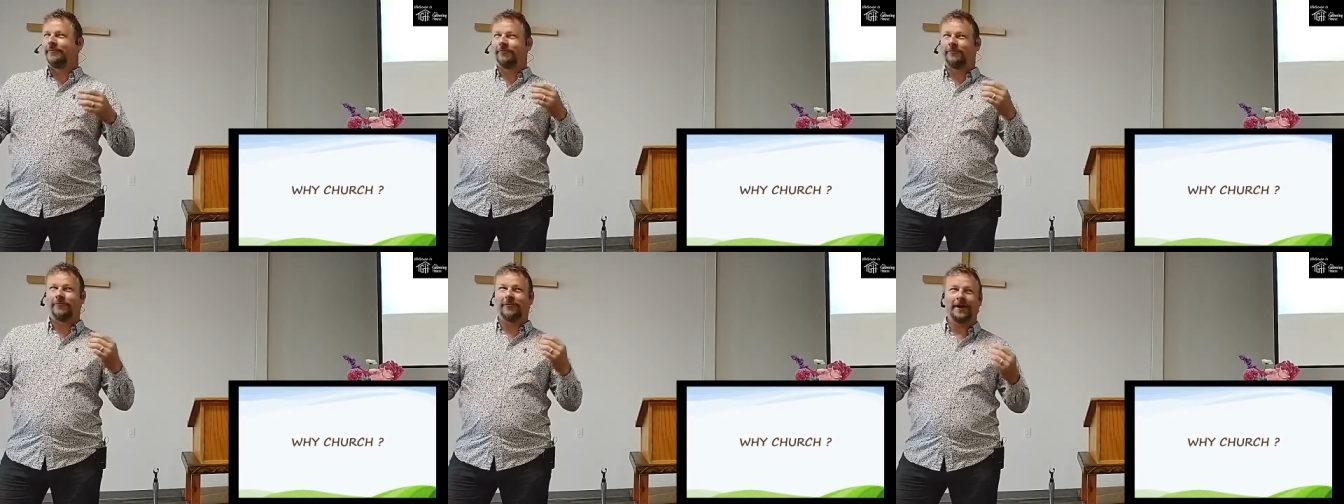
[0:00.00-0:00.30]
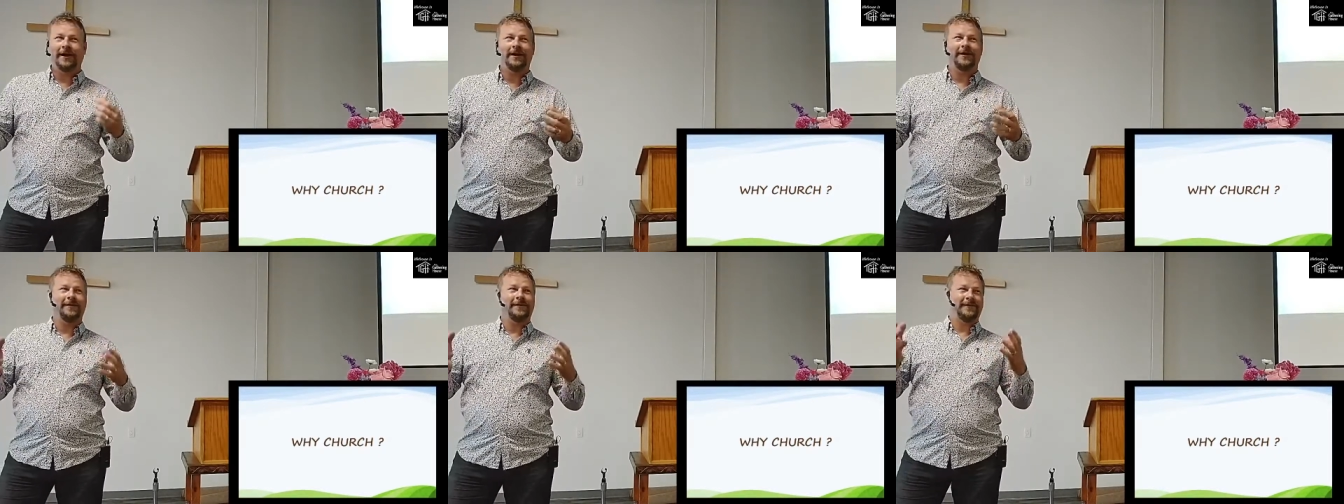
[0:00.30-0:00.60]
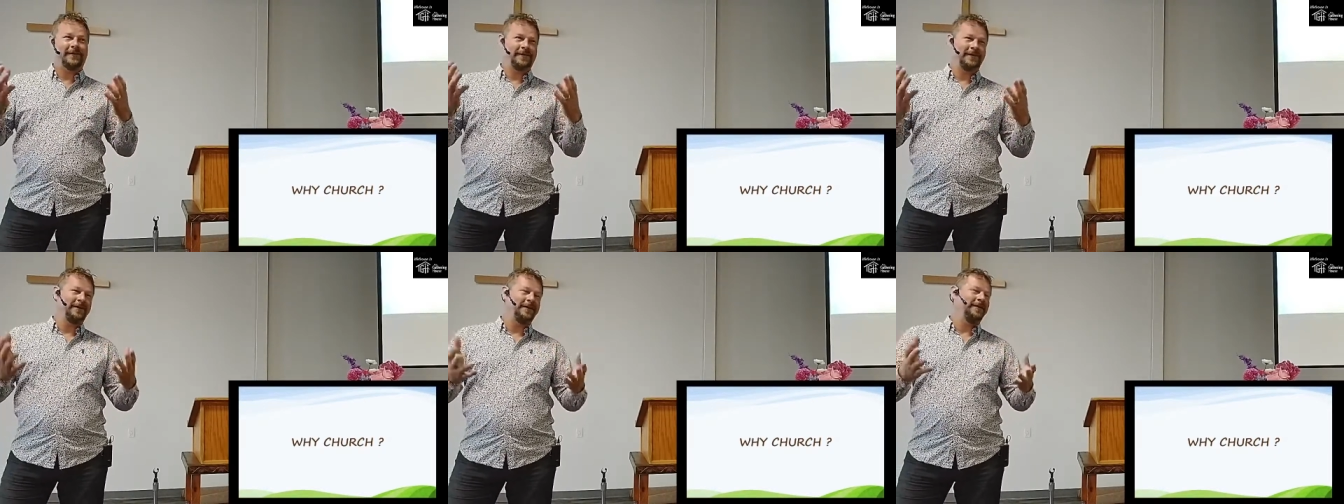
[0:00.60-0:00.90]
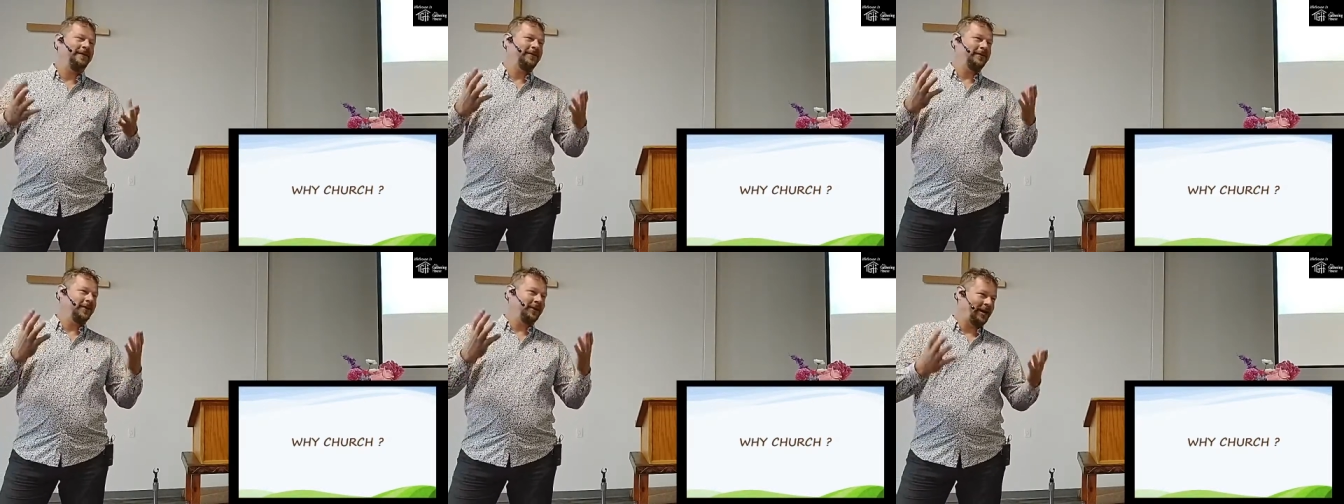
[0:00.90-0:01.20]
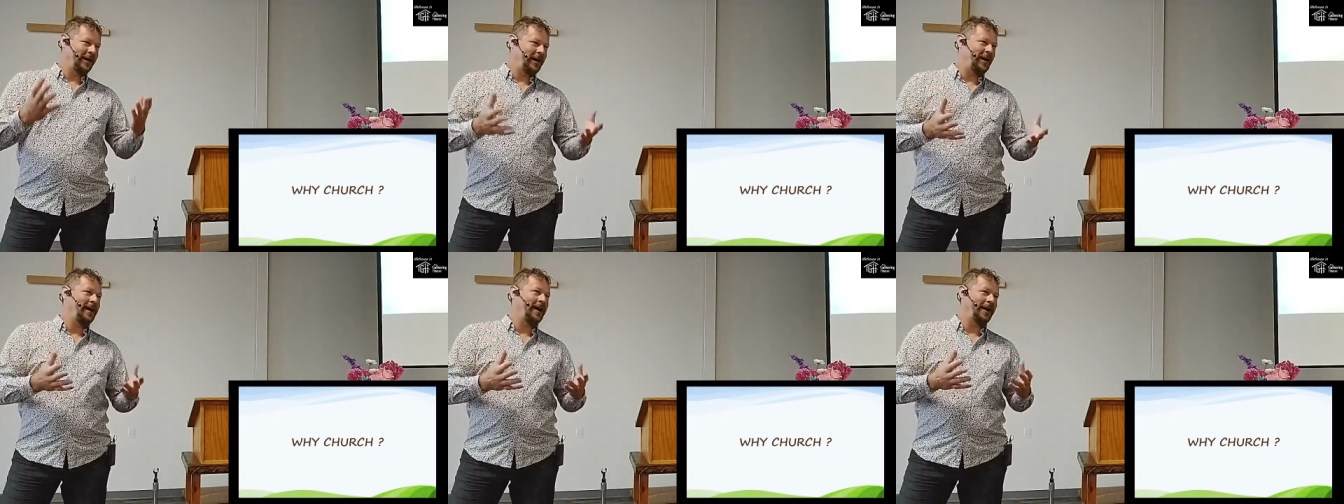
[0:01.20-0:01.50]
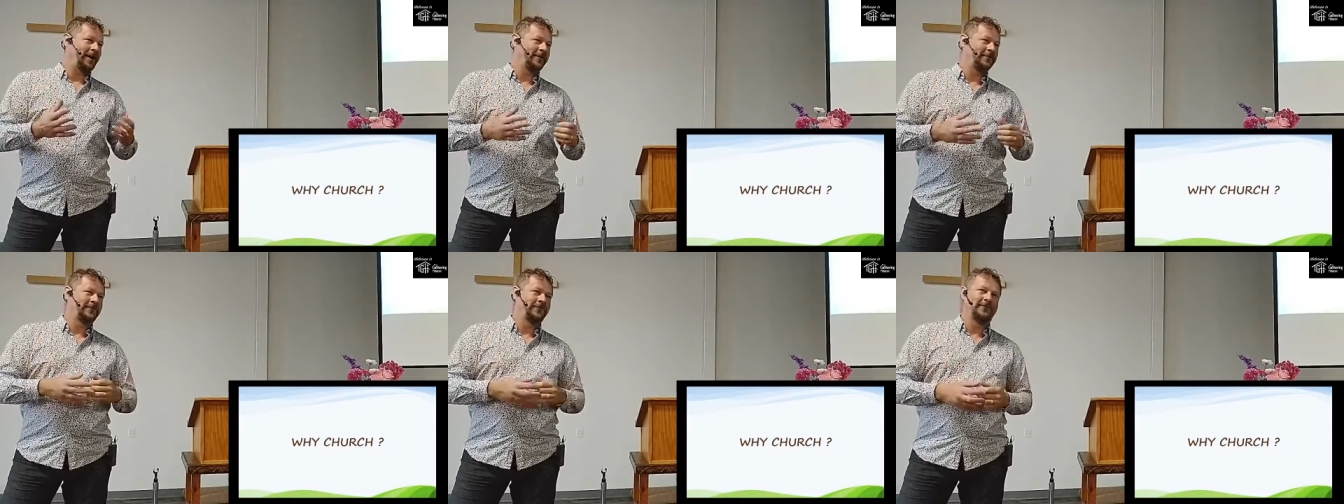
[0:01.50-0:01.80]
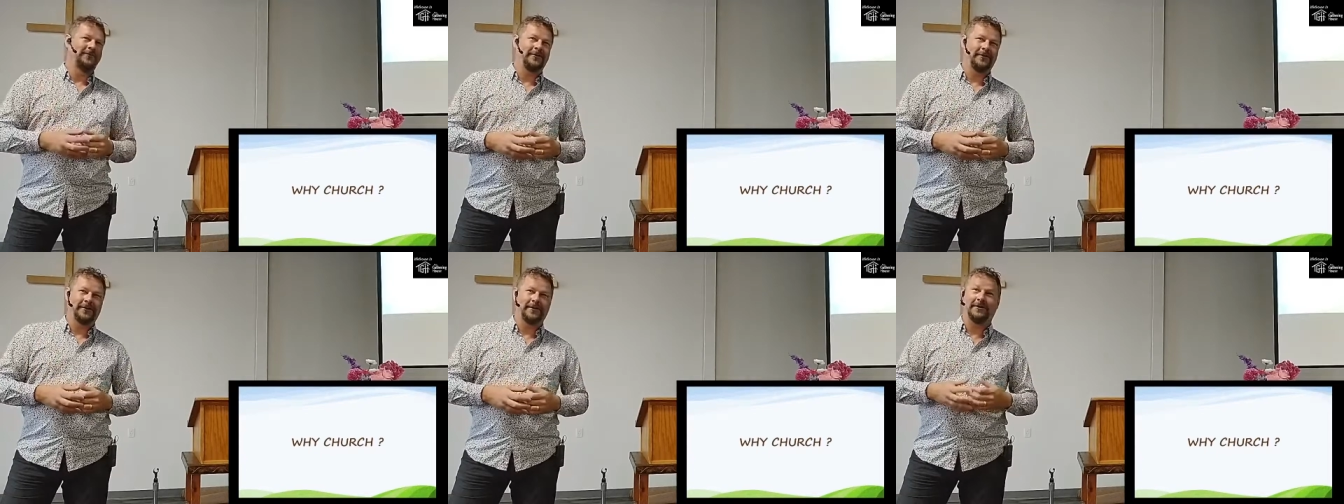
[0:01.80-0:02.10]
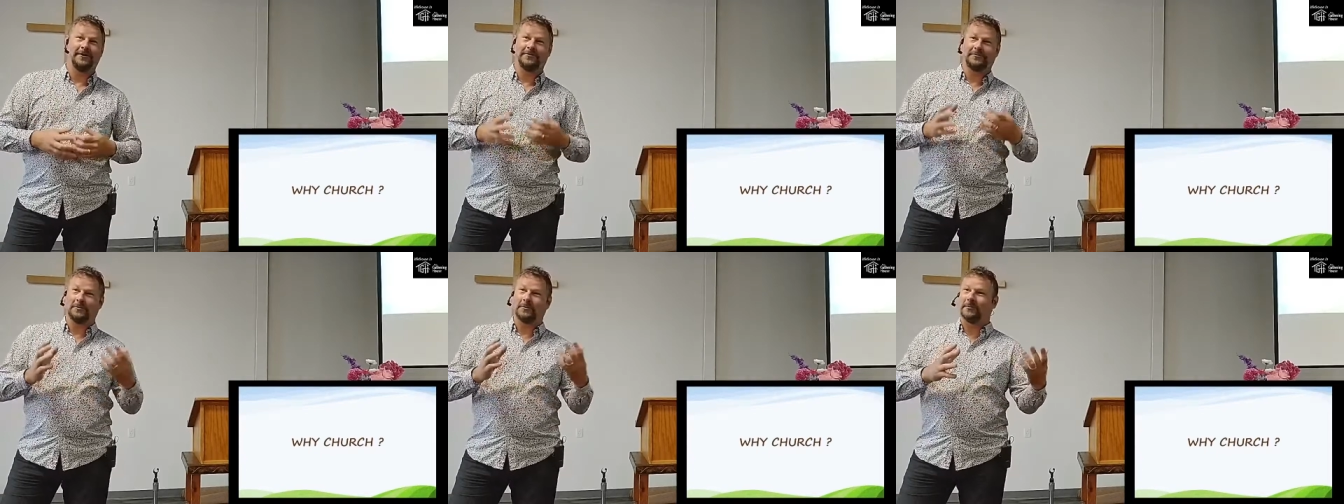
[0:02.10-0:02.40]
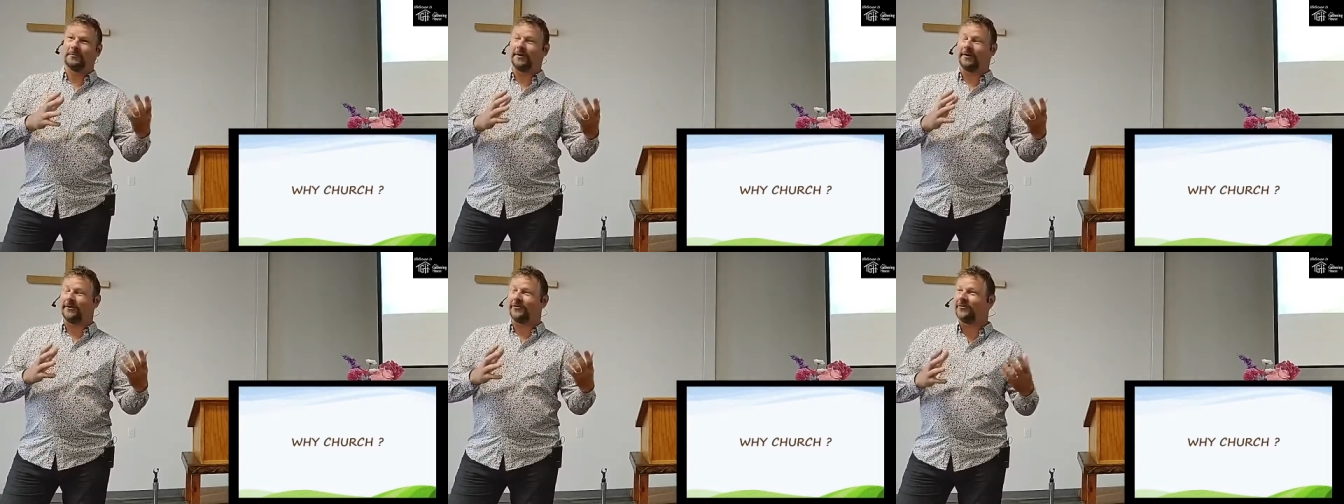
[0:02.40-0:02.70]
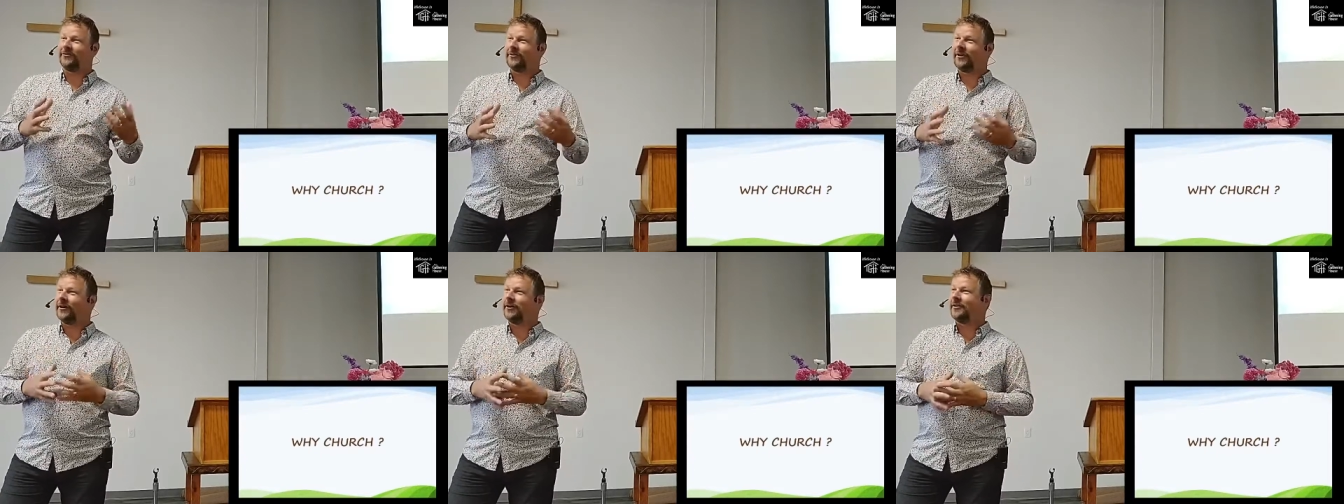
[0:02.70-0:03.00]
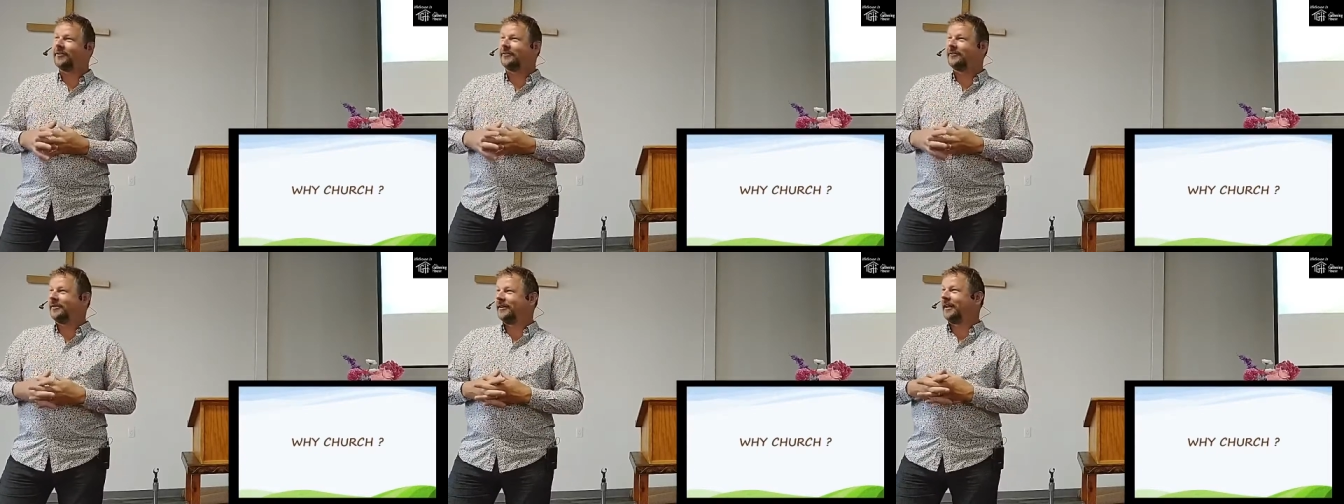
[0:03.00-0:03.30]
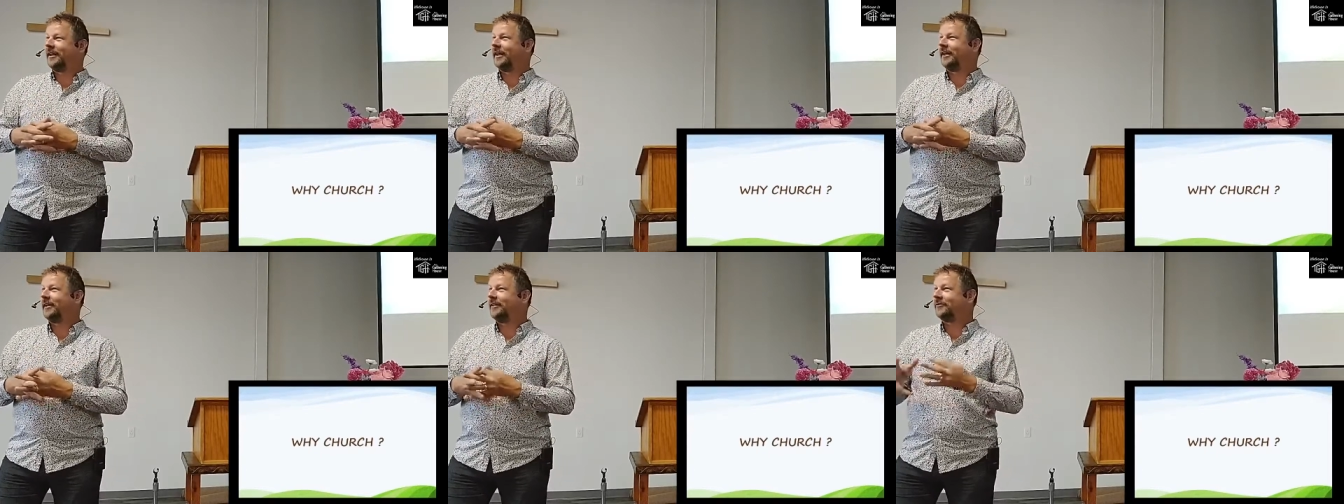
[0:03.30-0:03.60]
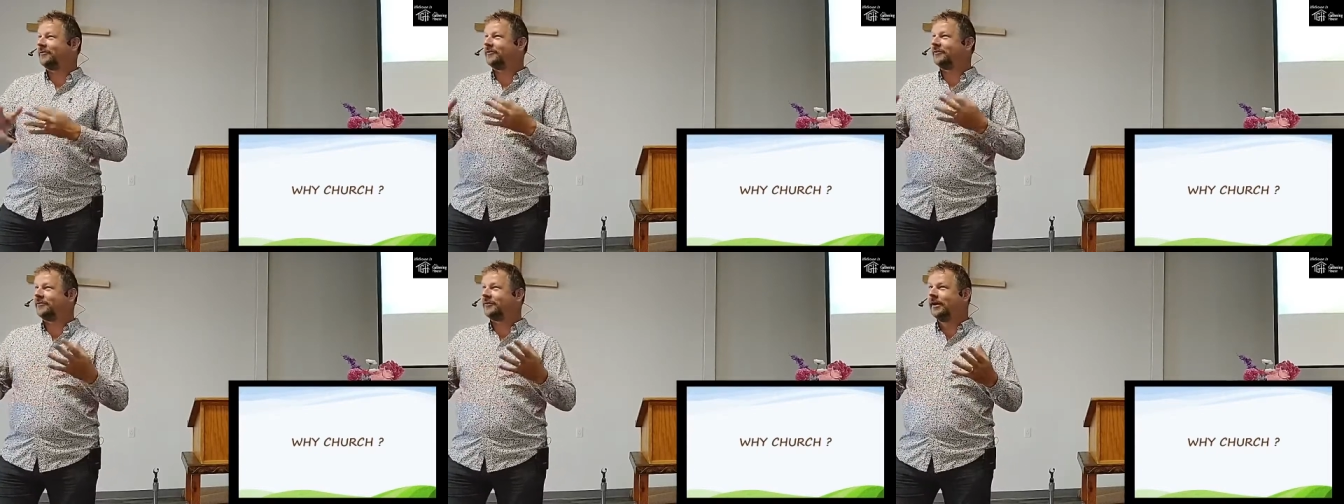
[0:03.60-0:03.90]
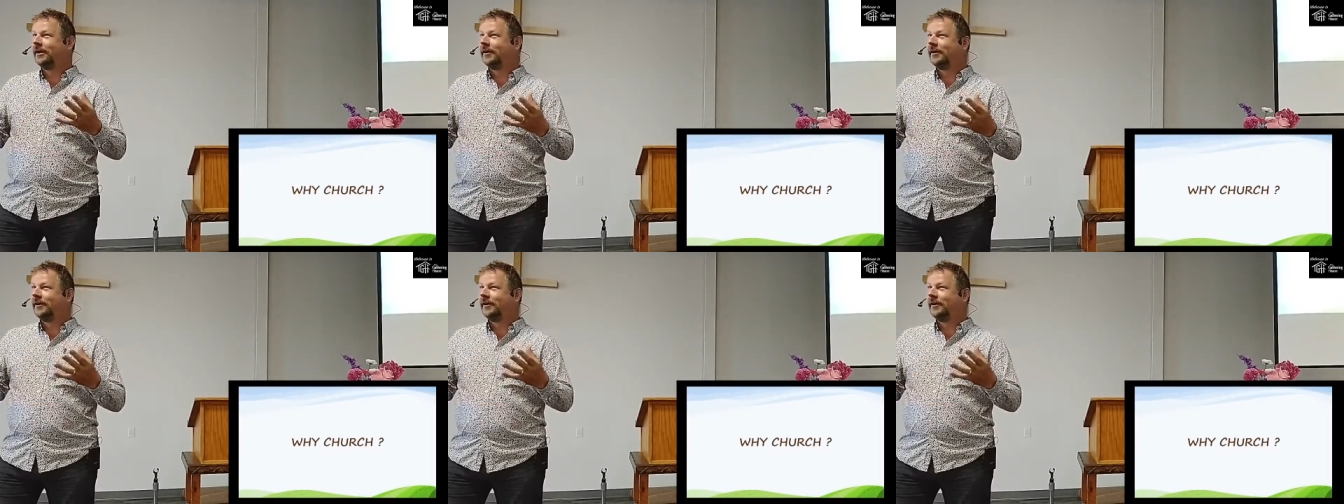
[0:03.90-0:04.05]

right in Acts, and that's where we're going to start today, is